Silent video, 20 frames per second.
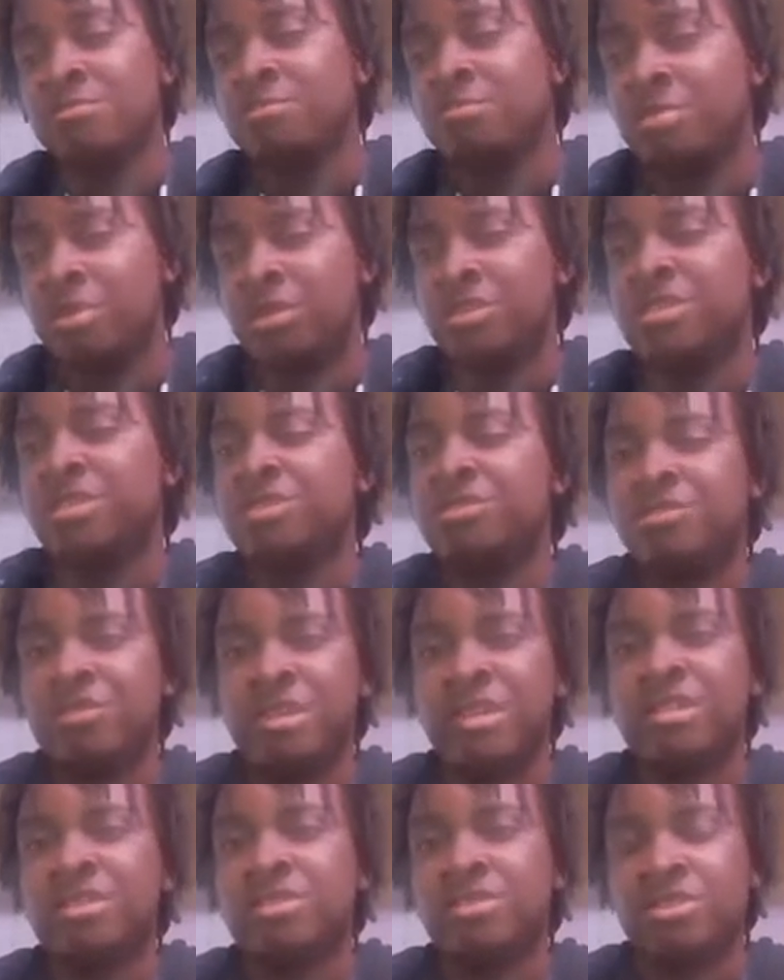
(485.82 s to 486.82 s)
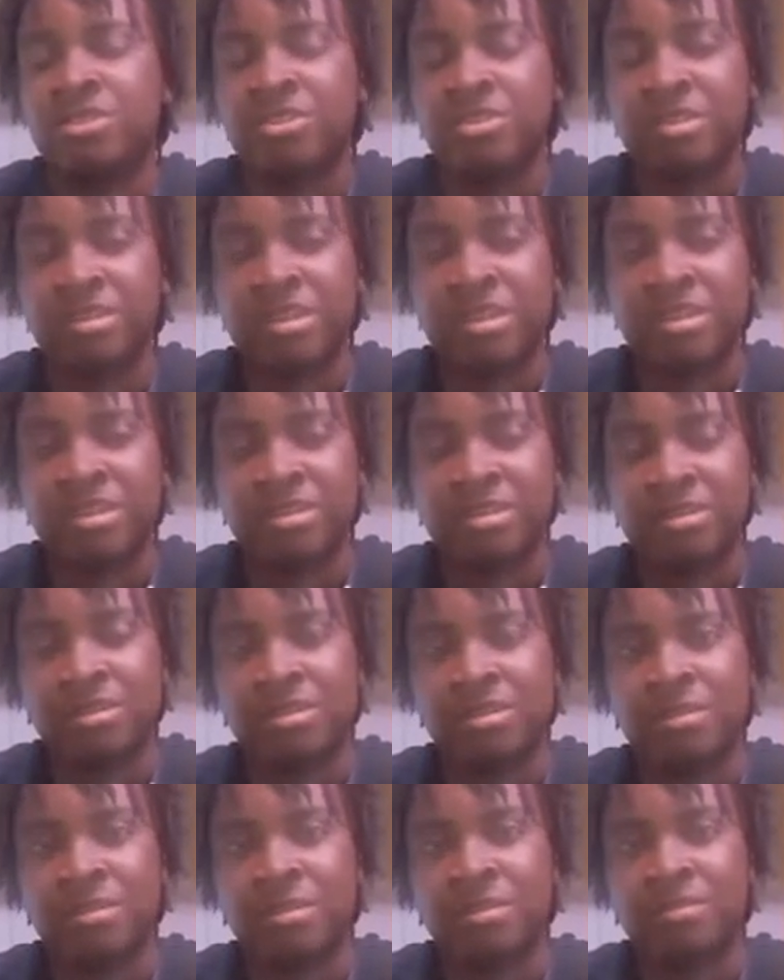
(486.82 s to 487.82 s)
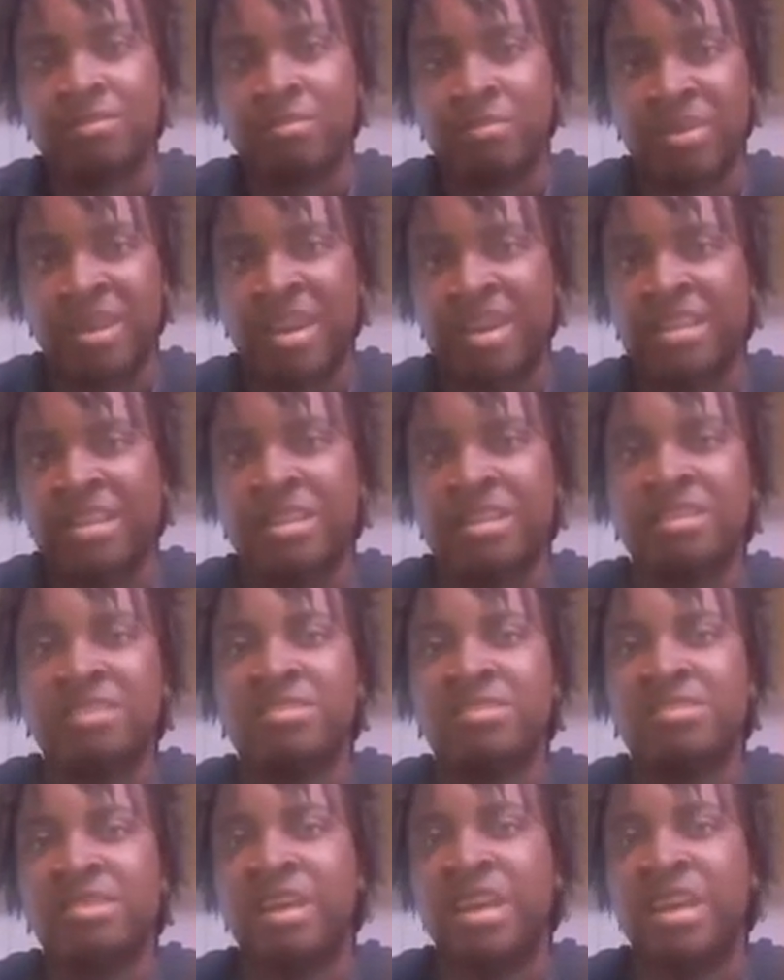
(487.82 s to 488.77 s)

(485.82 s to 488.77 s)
push to insert like brackets.